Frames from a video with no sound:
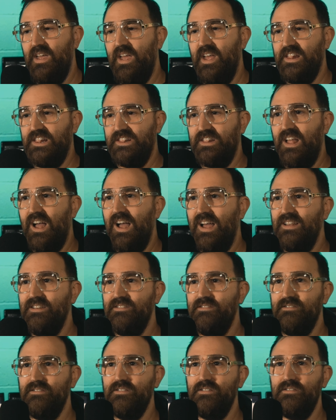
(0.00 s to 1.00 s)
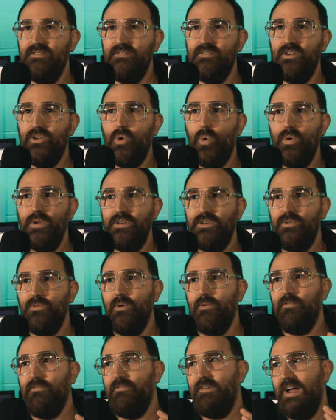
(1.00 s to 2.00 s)
it's not going
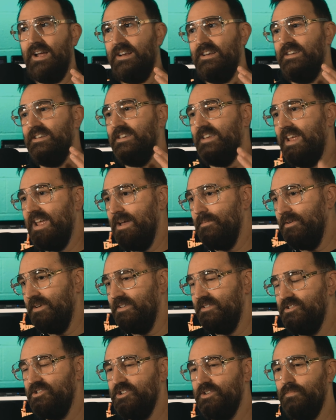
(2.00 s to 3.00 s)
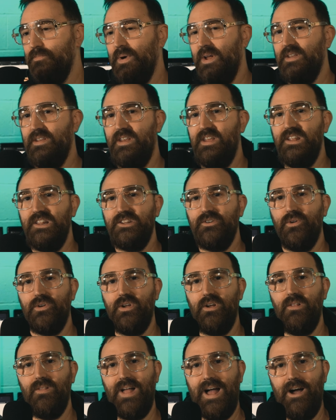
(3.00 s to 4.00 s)
to affect damage, but it is going
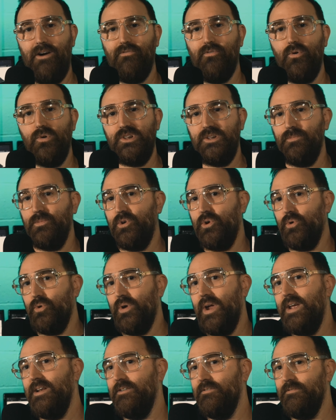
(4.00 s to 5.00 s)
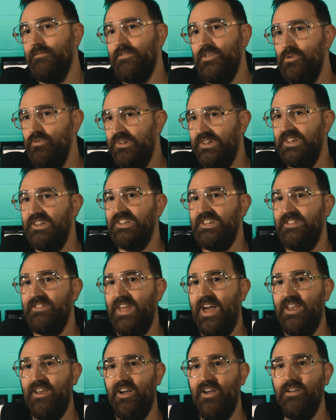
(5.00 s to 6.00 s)
to allow for some creative uses in
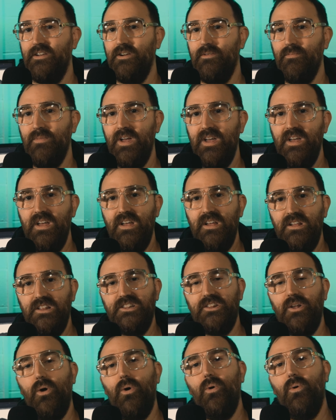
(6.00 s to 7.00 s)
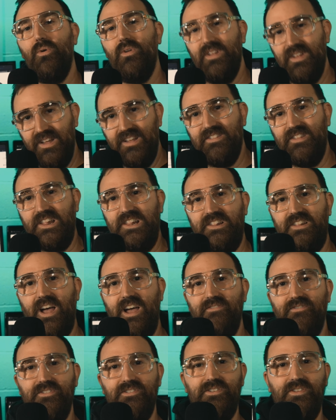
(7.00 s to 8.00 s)
that item. So let's
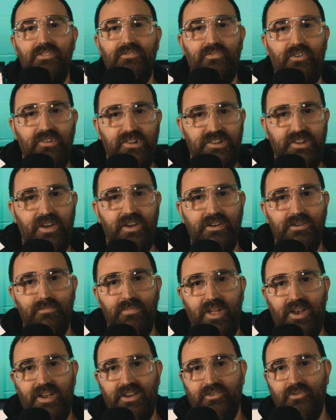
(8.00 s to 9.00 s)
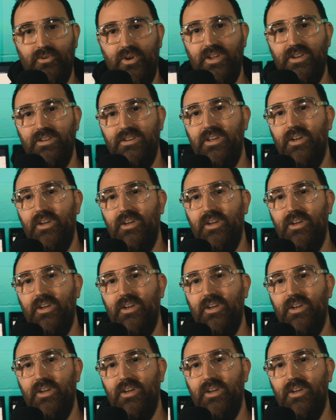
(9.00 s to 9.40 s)
dive into the first item that I created